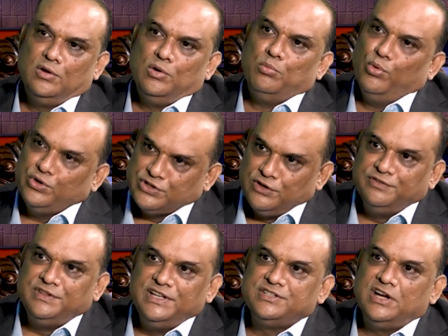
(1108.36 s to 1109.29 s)
Most
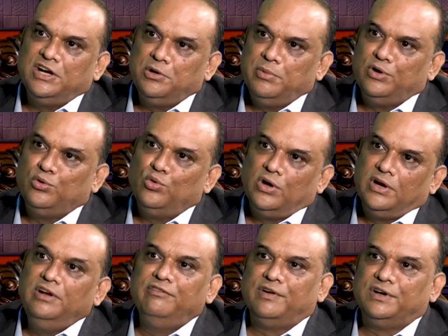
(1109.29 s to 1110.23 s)
of these gentlemen who are
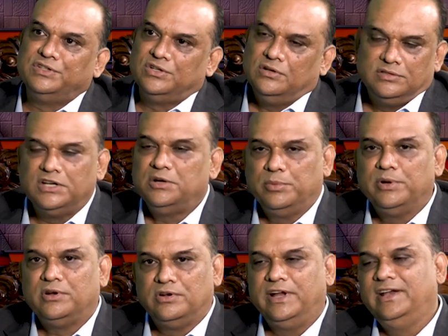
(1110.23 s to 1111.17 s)
in
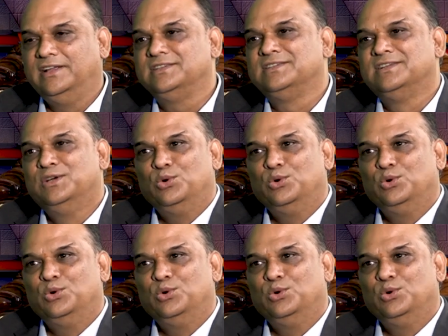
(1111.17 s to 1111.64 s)
gentlemen or ladies